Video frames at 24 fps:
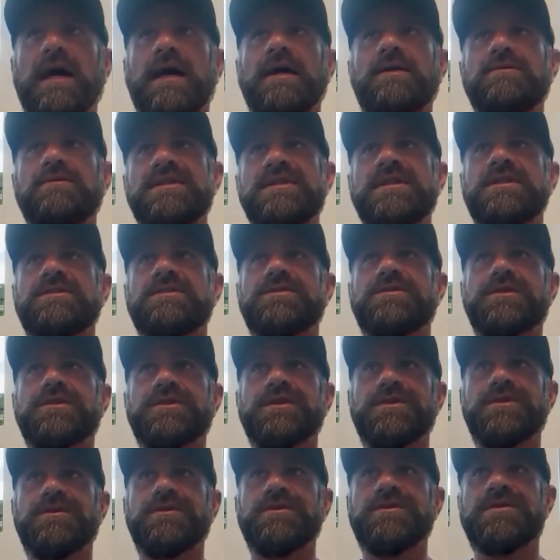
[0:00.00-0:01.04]
I was
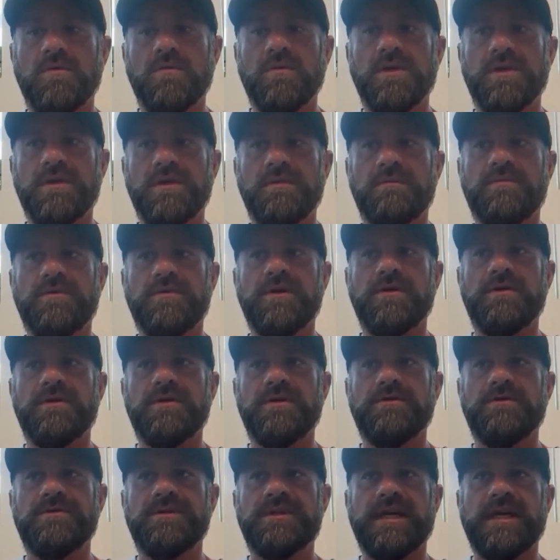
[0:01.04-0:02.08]
introduced with a
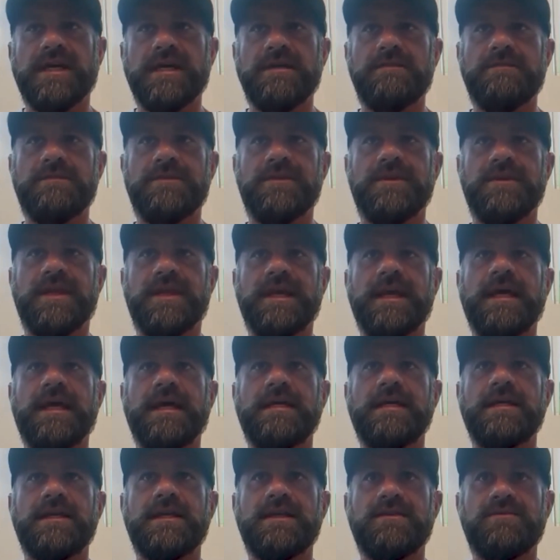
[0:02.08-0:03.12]
prototype
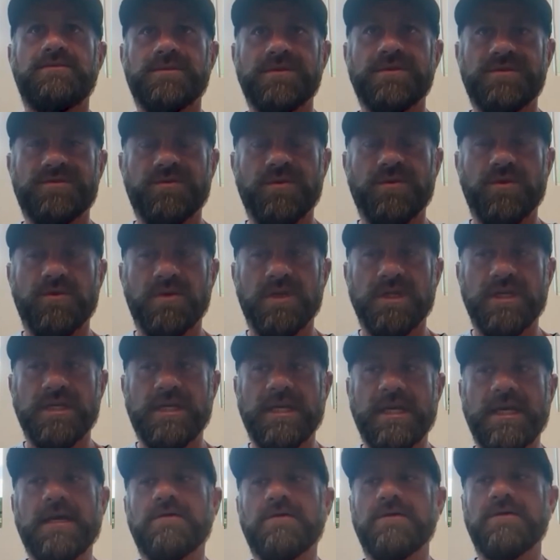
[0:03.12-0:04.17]
that he was rolling
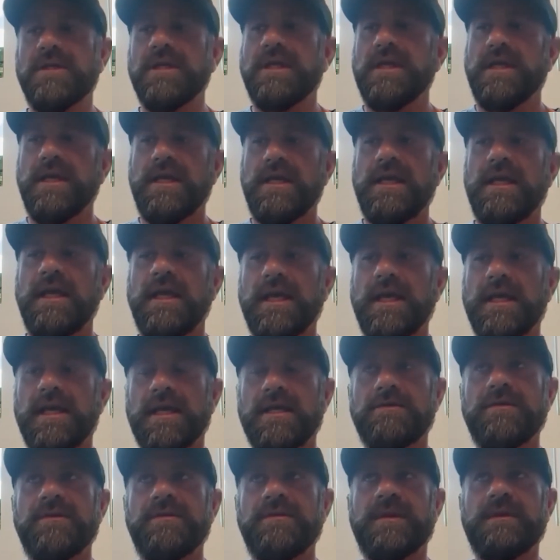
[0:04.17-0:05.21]
out. And
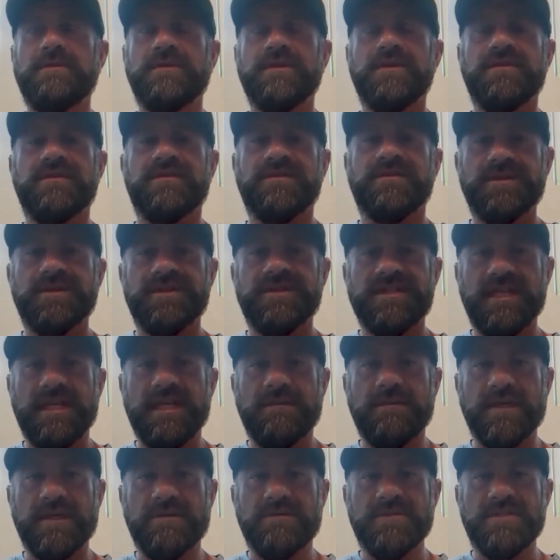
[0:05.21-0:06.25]
I remember the first
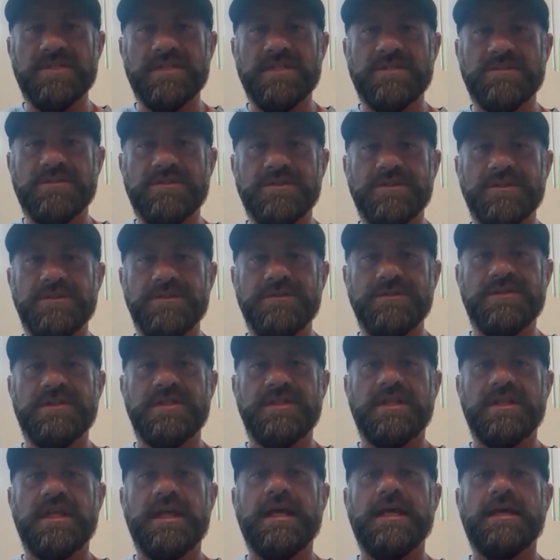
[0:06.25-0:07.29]
time I was introduced
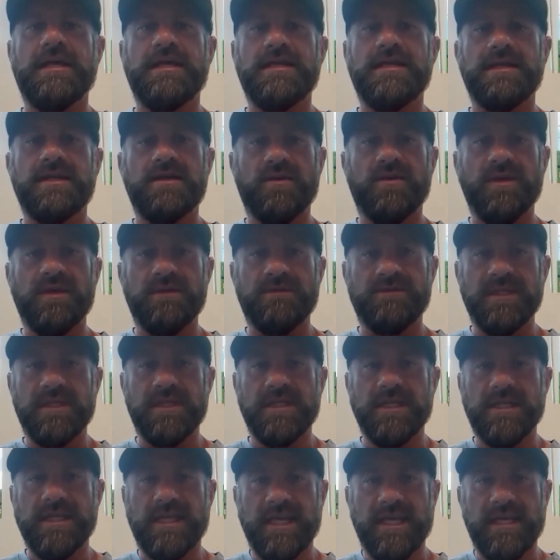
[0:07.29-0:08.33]
to that equipment and
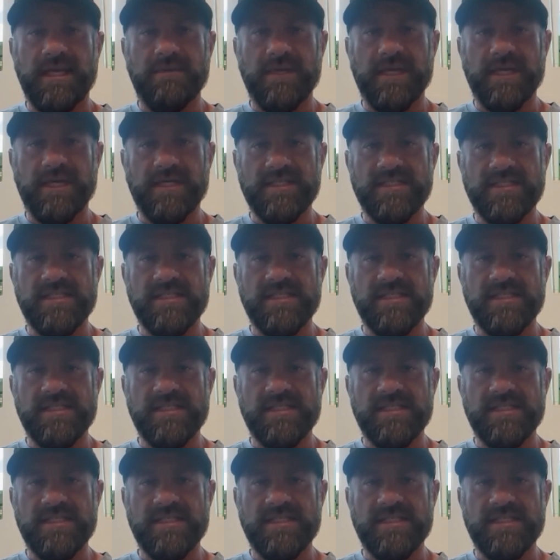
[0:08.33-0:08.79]
he came on